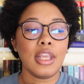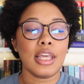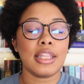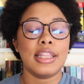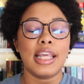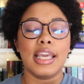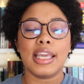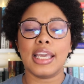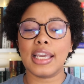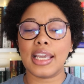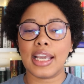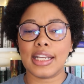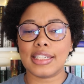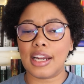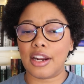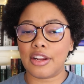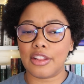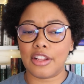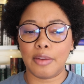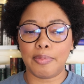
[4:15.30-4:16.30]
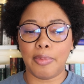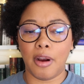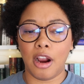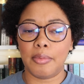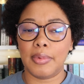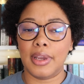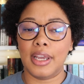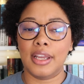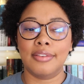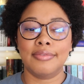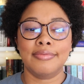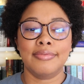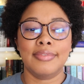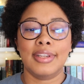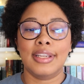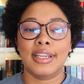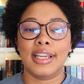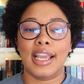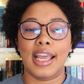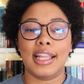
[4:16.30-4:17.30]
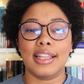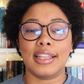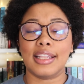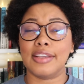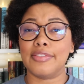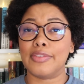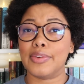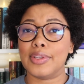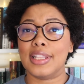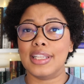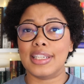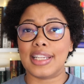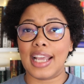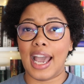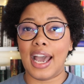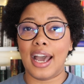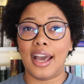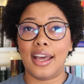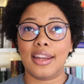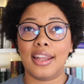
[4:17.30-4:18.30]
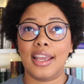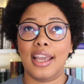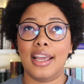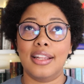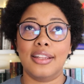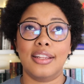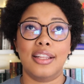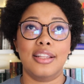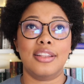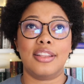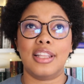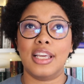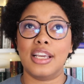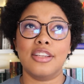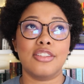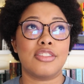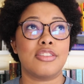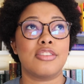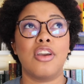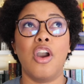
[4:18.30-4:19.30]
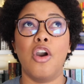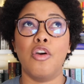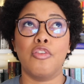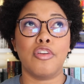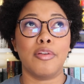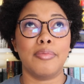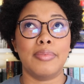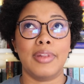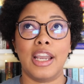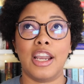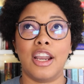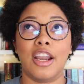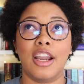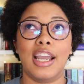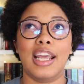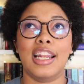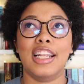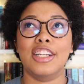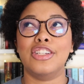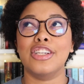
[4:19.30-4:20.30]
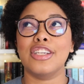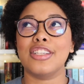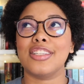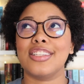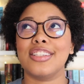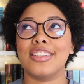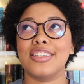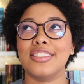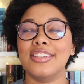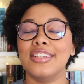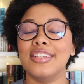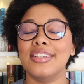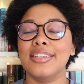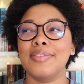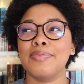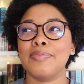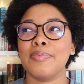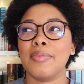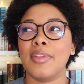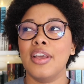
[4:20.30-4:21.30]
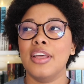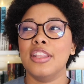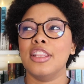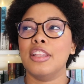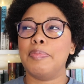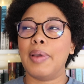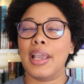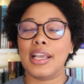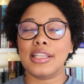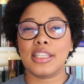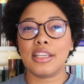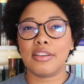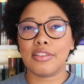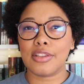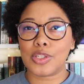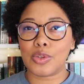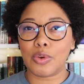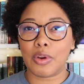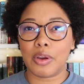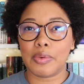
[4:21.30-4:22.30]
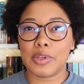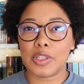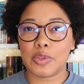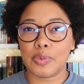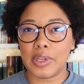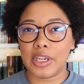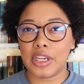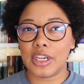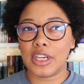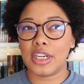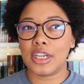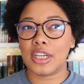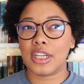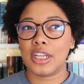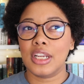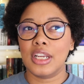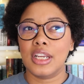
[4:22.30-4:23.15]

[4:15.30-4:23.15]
They get kicked out of their apartment and live with the dad, and then things go from there. And it's just, the pacing of the story was weird.